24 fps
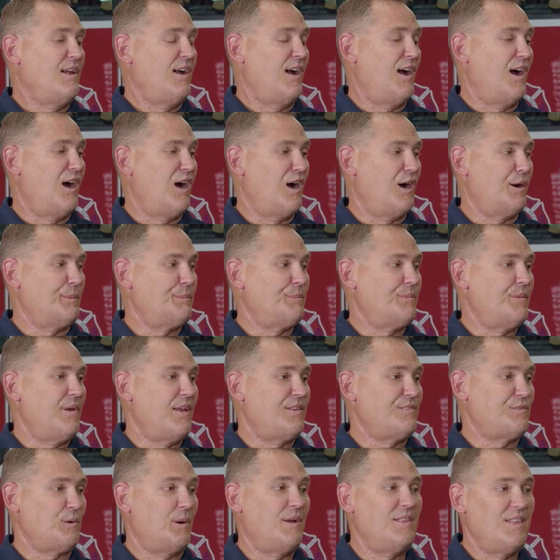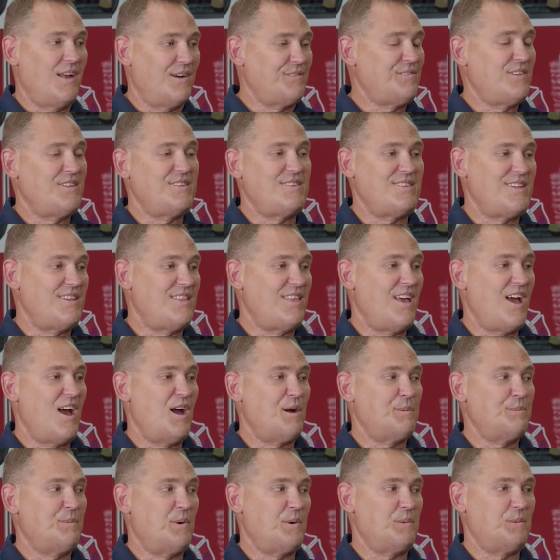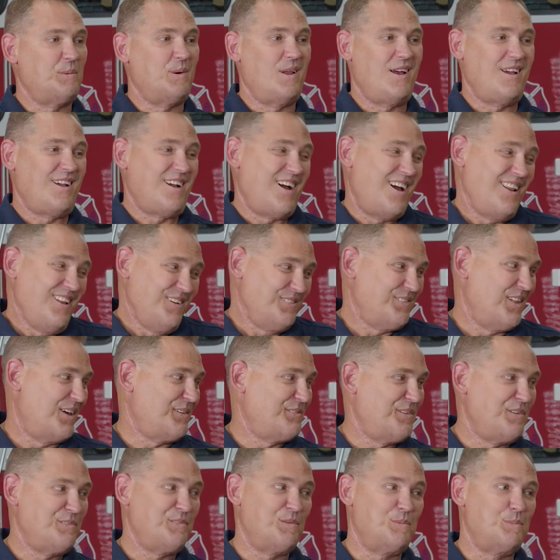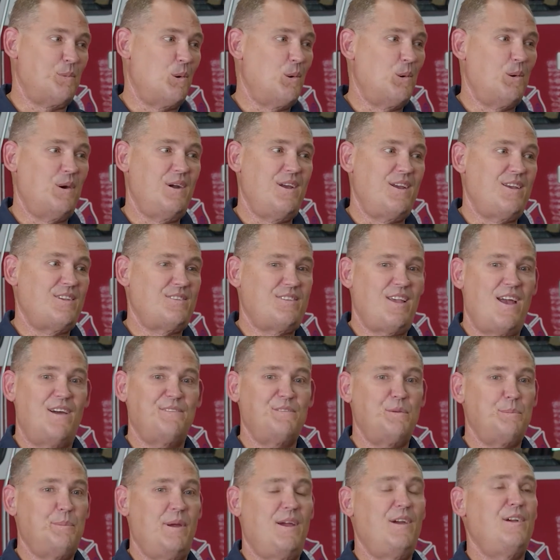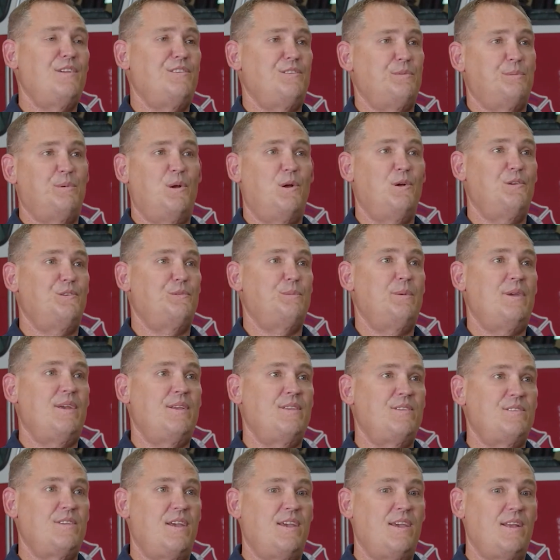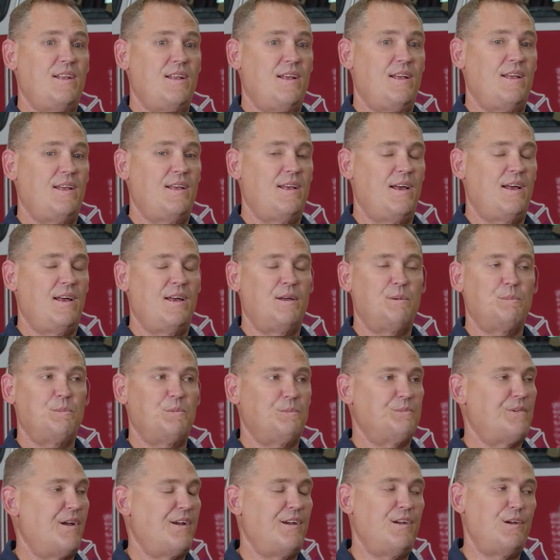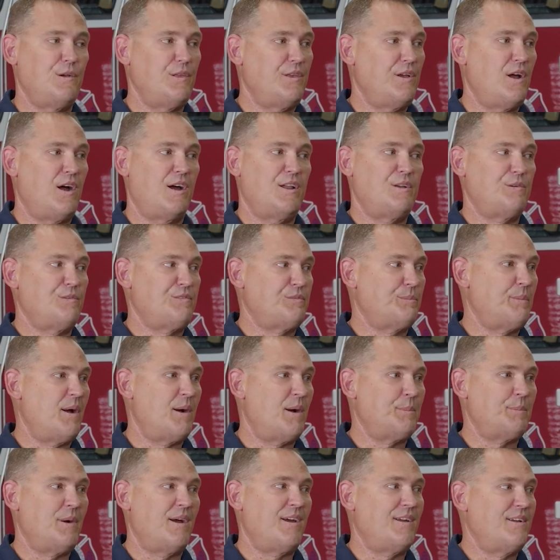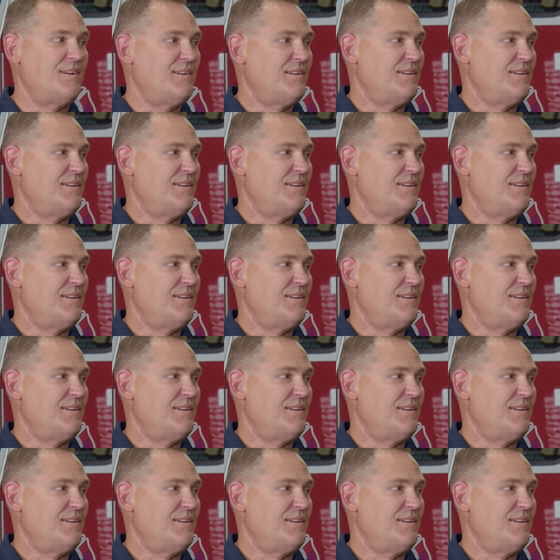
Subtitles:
And so I'd love to see that, but what I kind of love even more is having parents approach me and saying, very early on, it was about I